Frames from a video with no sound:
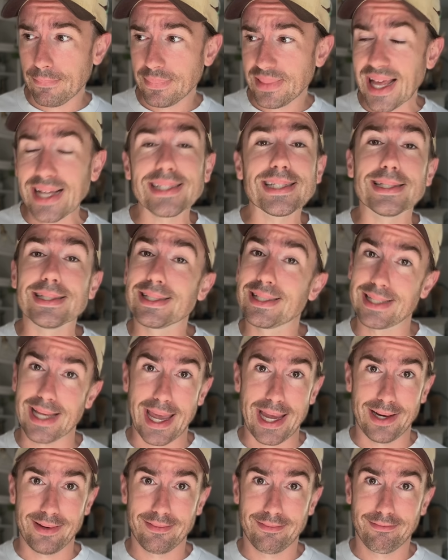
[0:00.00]
That's
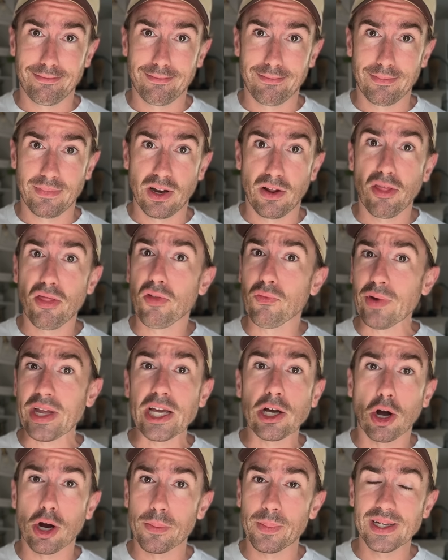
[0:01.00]
insane. 3
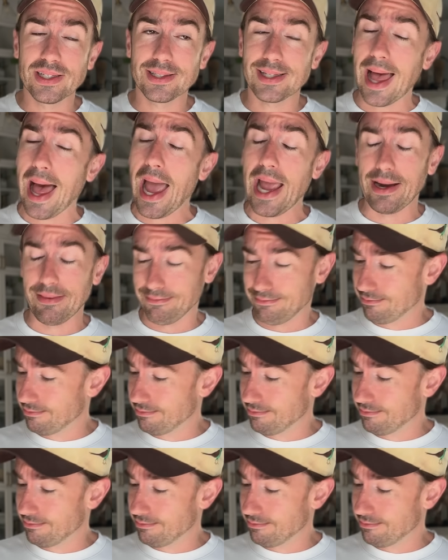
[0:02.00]
garments. I